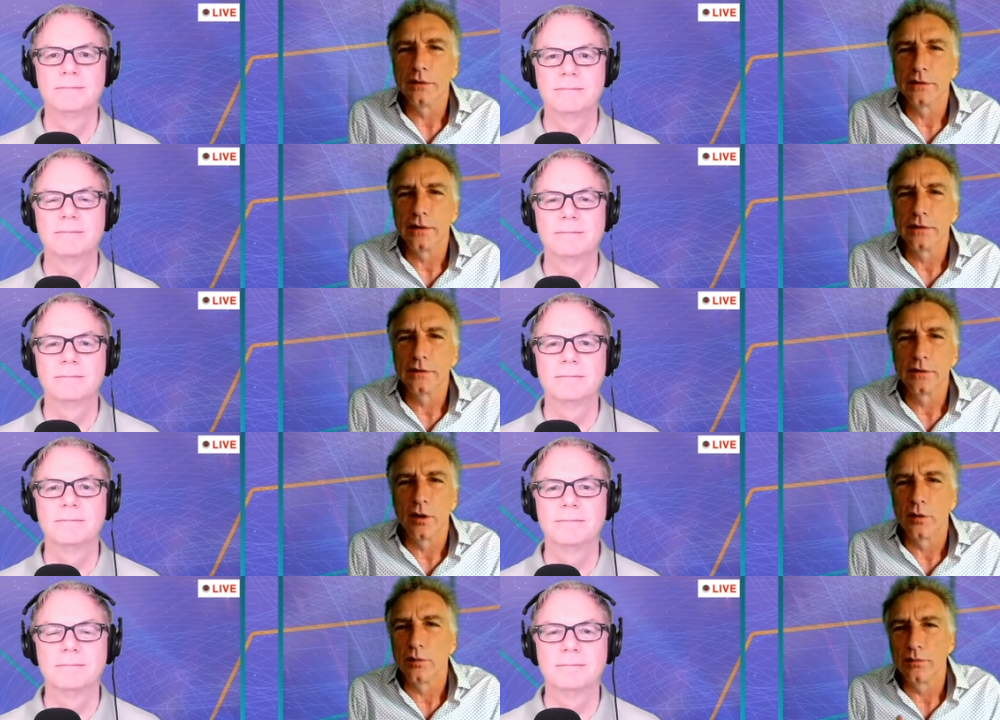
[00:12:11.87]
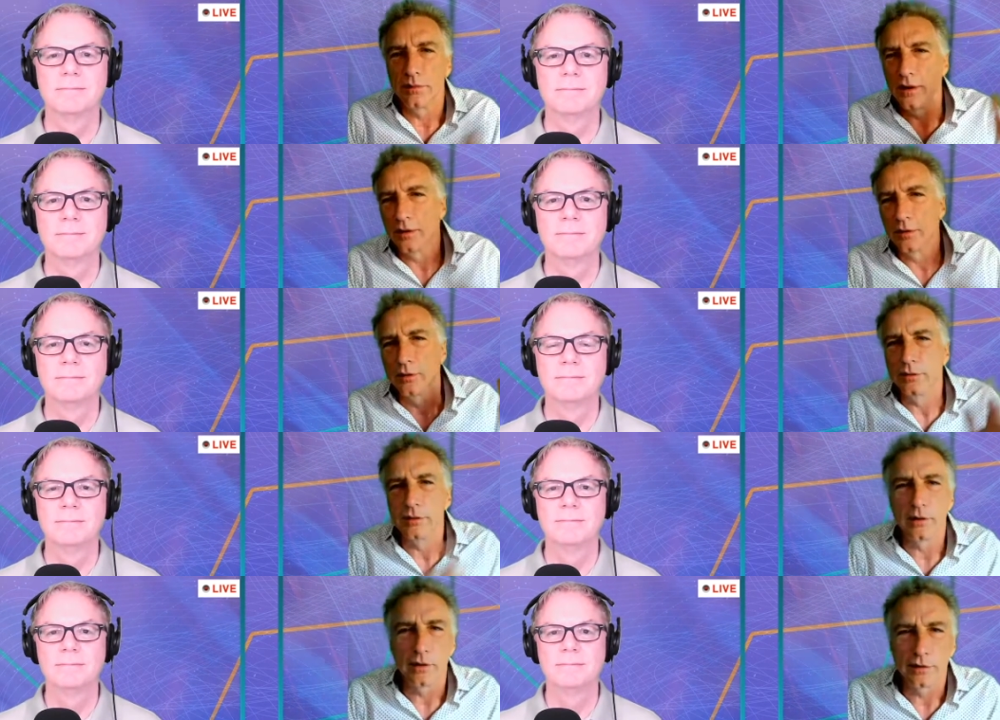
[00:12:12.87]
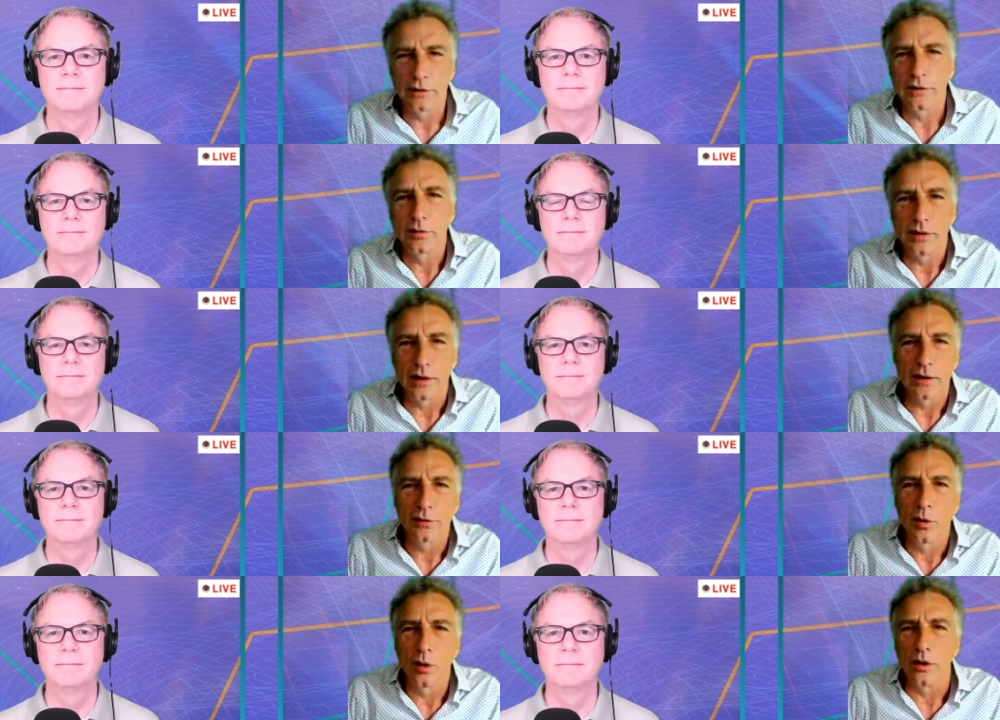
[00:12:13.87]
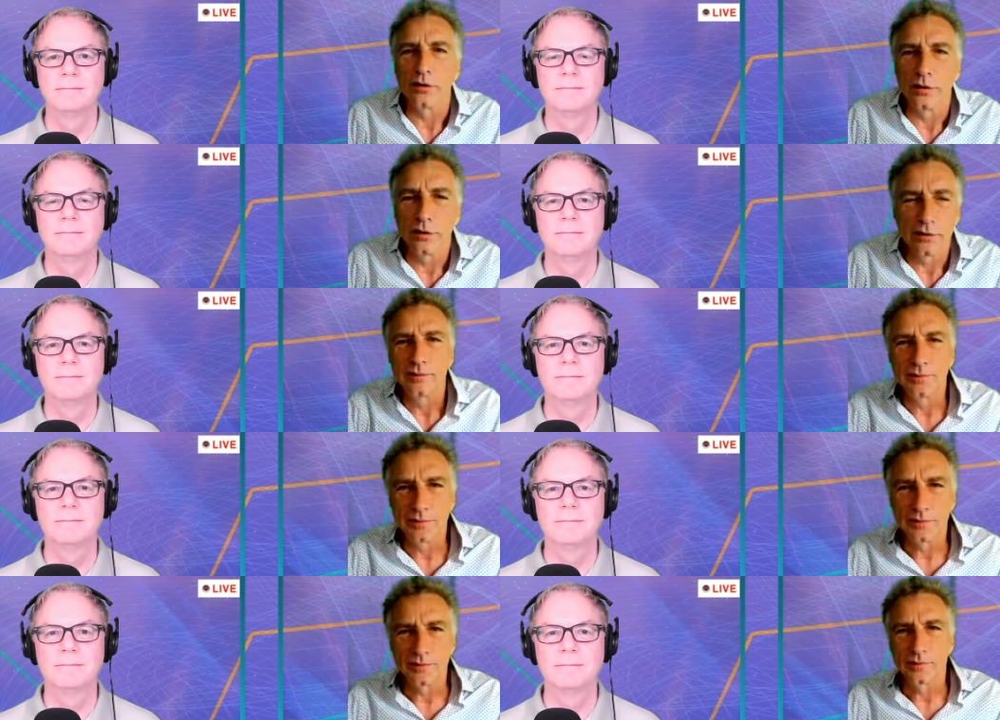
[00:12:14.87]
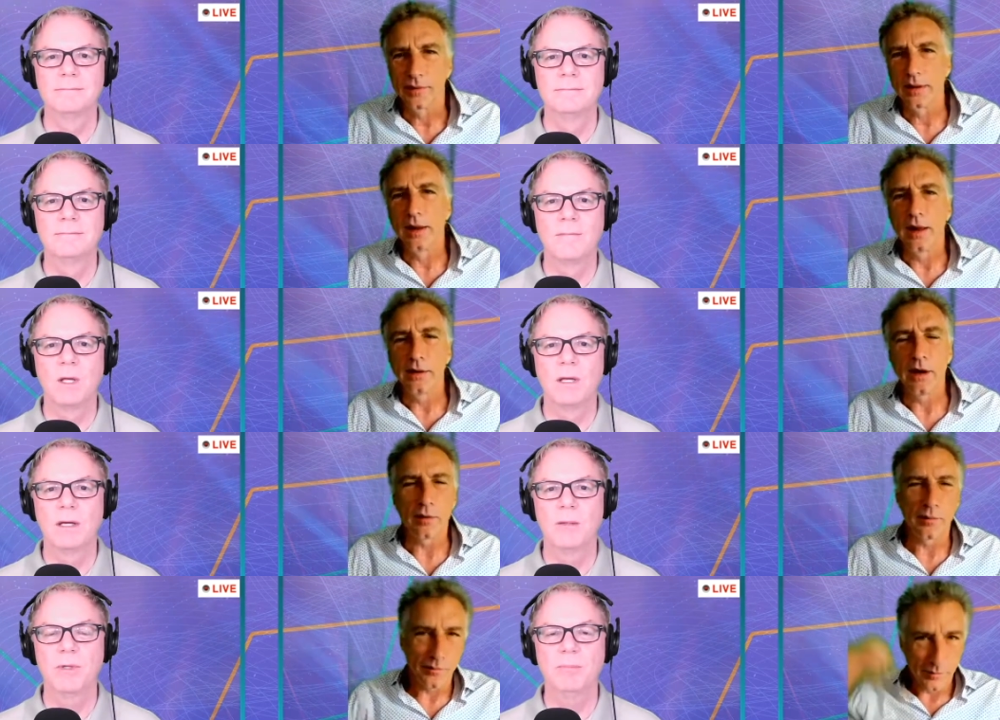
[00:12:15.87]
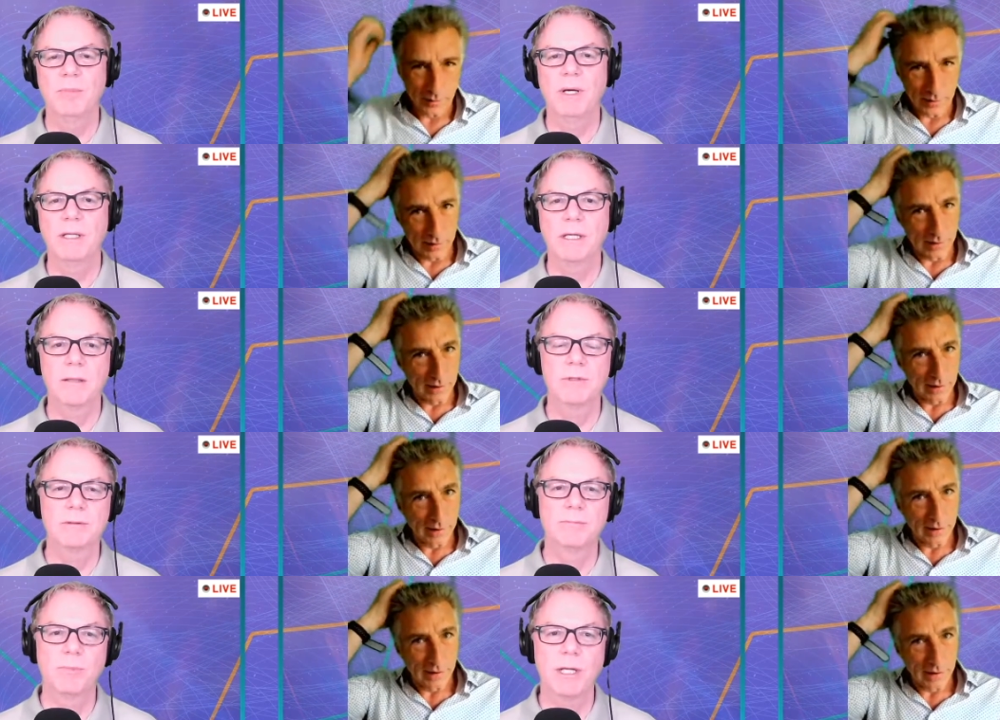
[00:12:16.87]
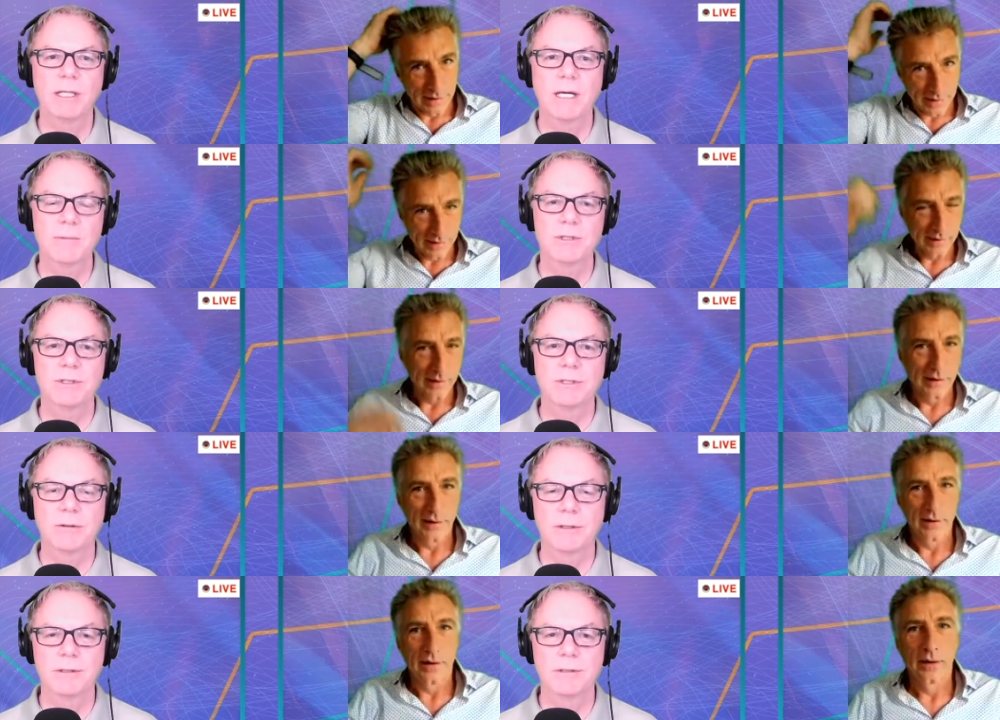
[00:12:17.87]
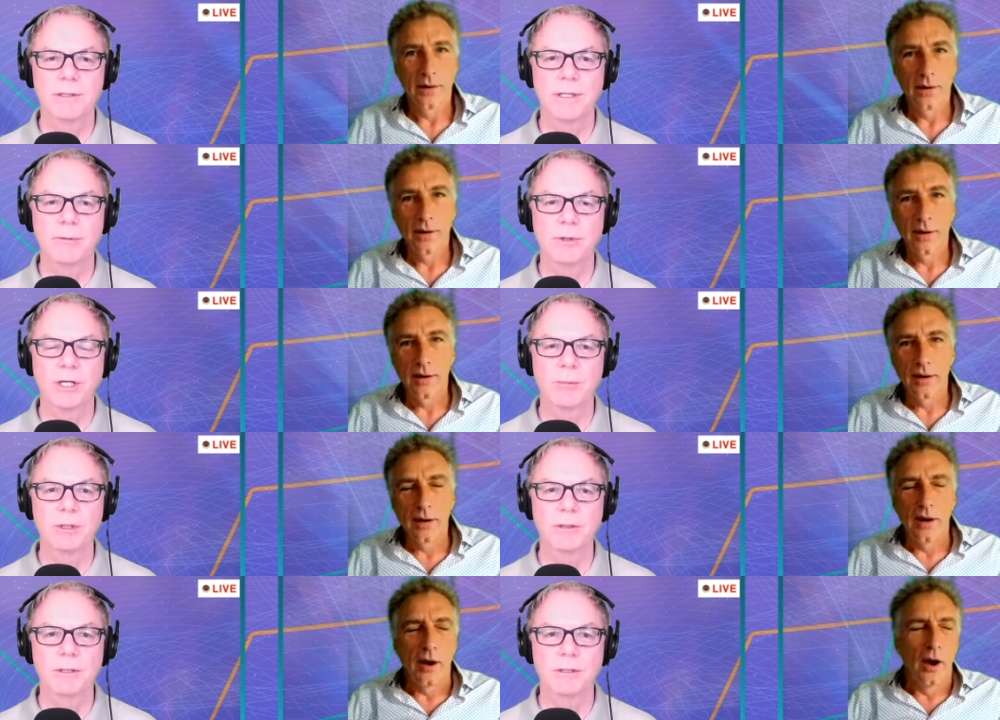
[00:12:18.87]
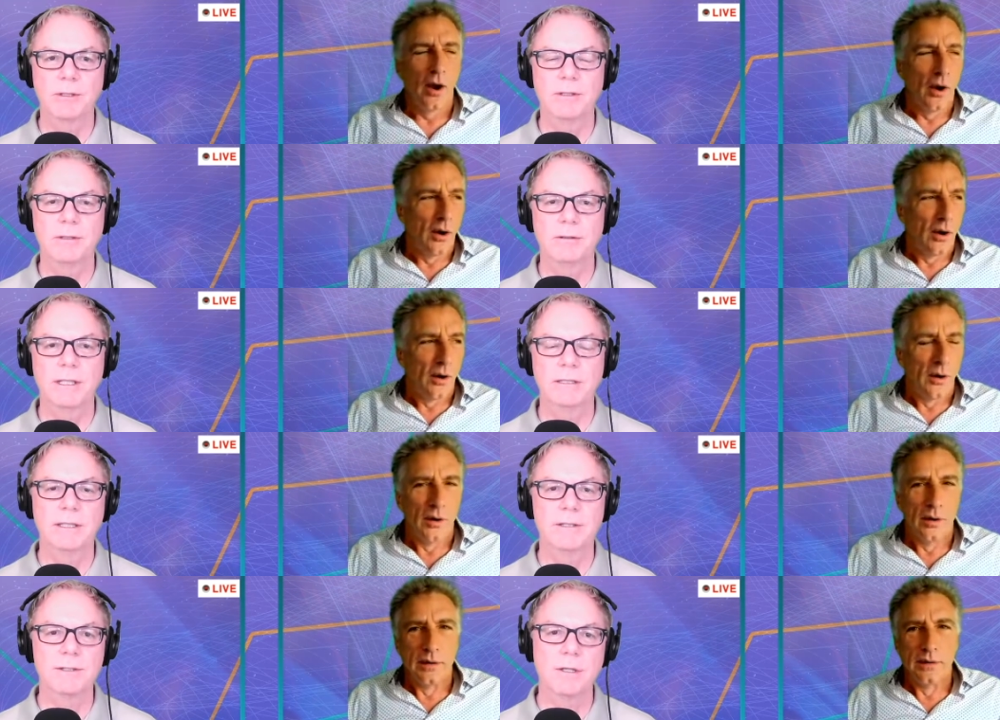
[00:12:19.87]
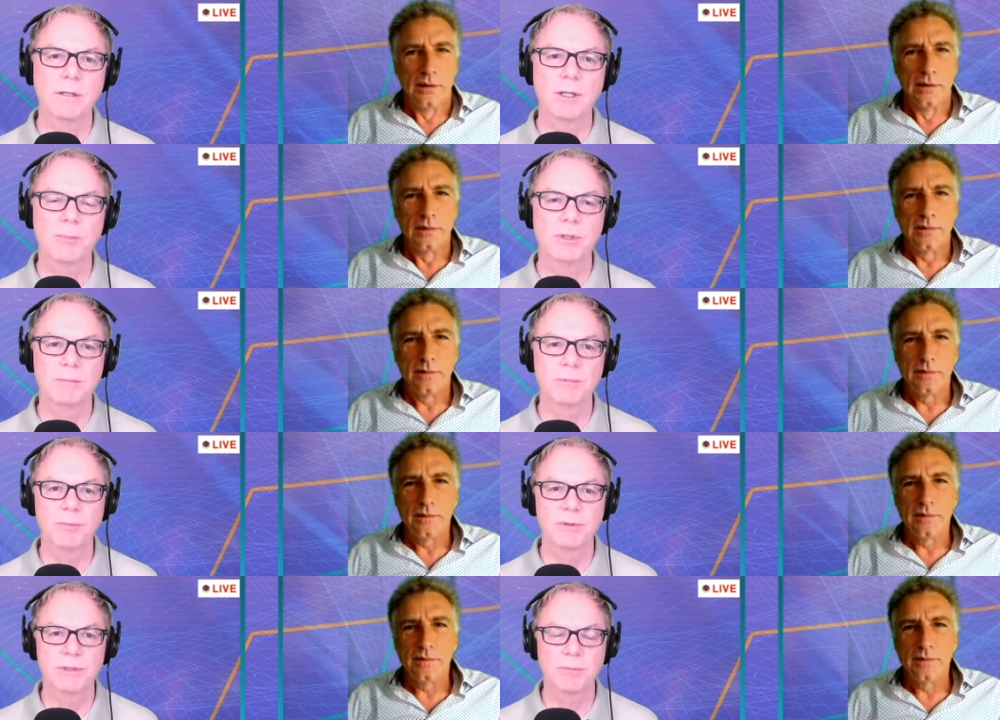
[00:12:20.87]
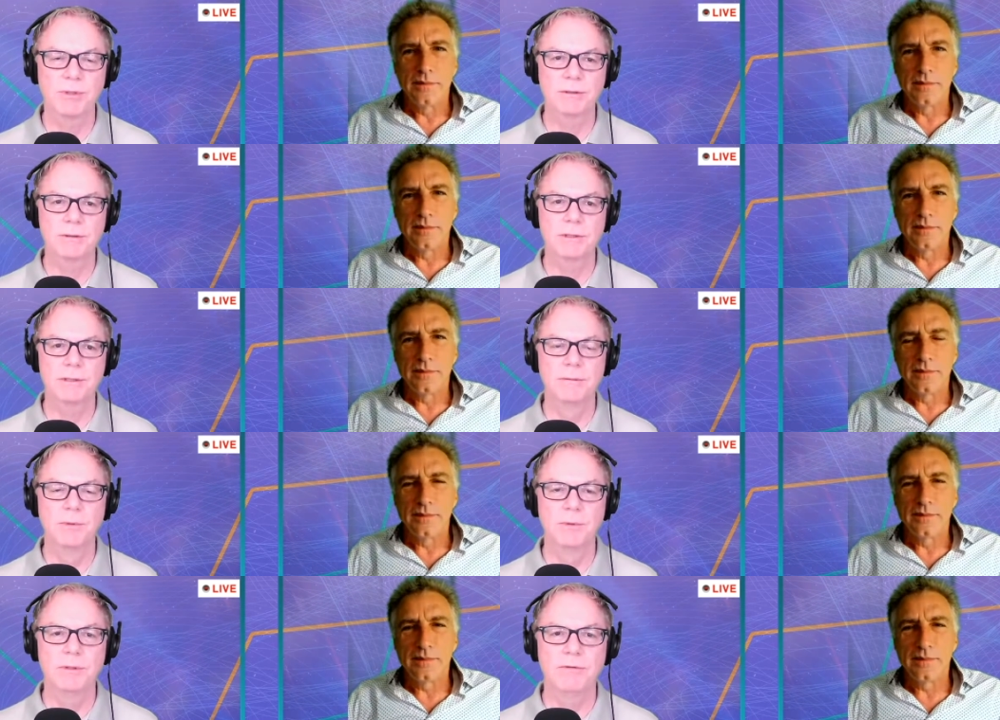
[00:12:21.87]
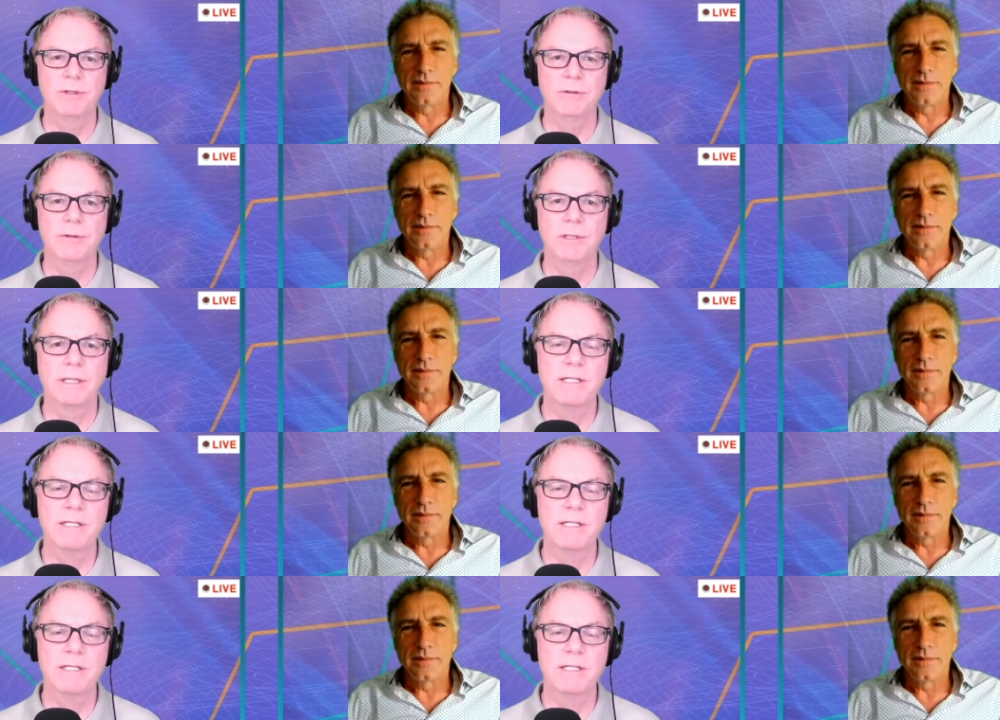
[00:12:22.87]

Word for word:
Speaker 1: grown, you know, it grew, you know, 60 percent last quarter, so it's it's on fire. I bet now, Polycom and
Speaker 2: Polycom and Cisco didn't see that one coming. They didn't think you'd act like a startup and come up with something totally different and unique. And that's